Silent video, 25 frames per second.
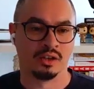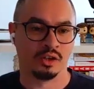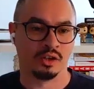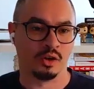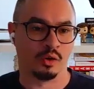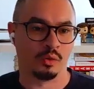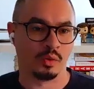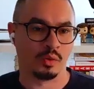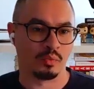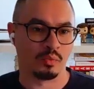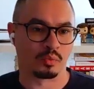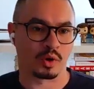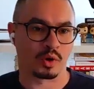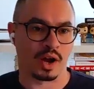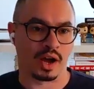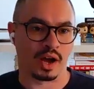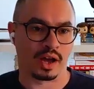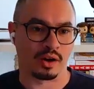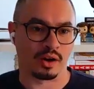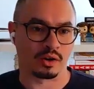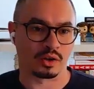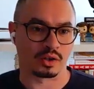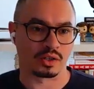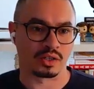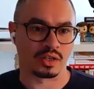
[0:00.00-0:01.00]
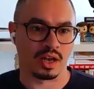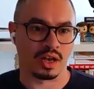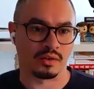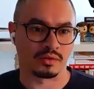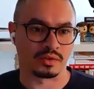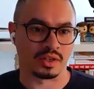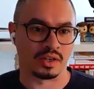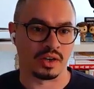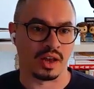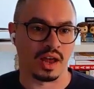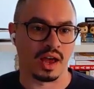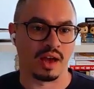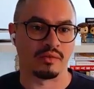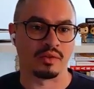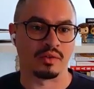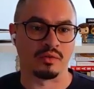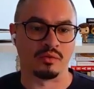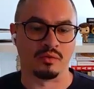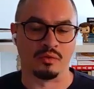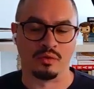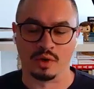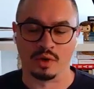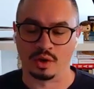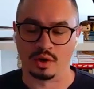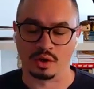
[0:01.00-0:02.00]
we pride ourselves in
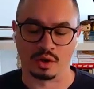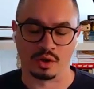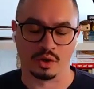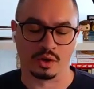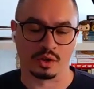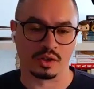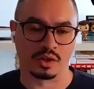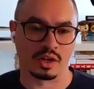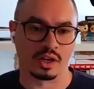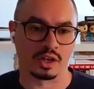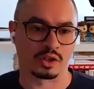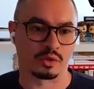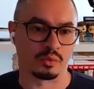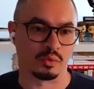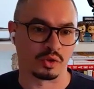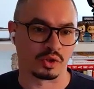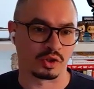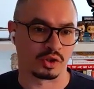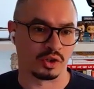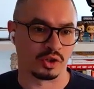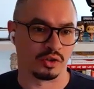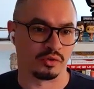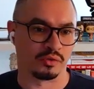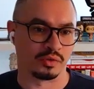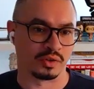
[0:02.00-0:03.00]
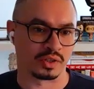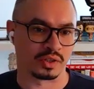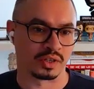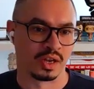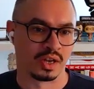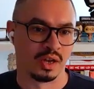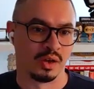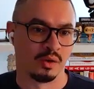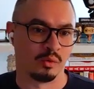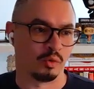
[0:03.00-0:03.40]
having very good customer service.